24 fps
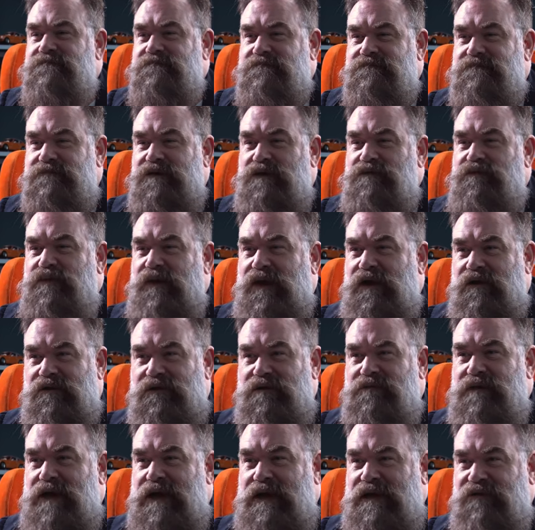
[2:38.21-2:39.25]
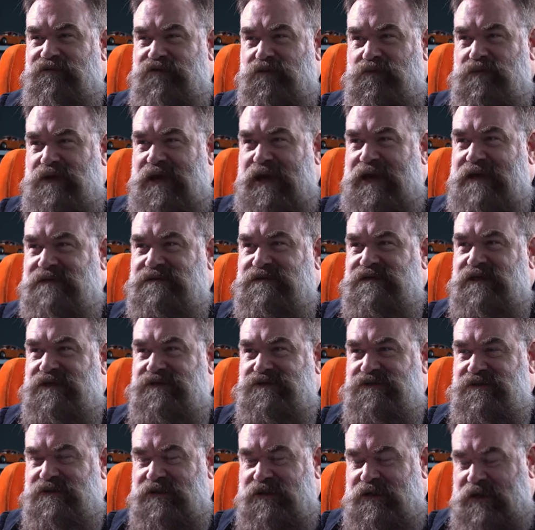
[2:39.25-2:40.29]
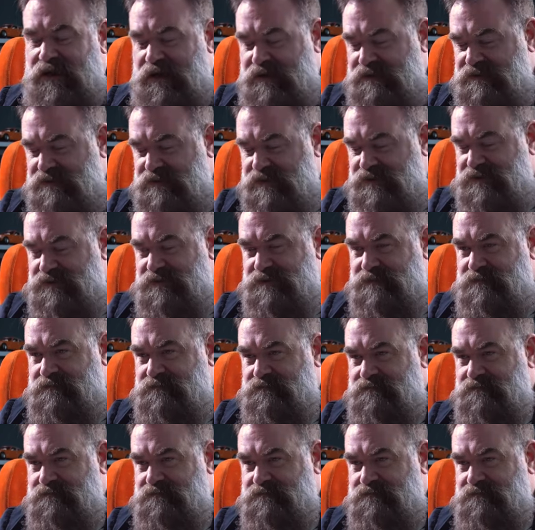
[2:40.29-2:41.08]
You barely make it from gas station to gas station.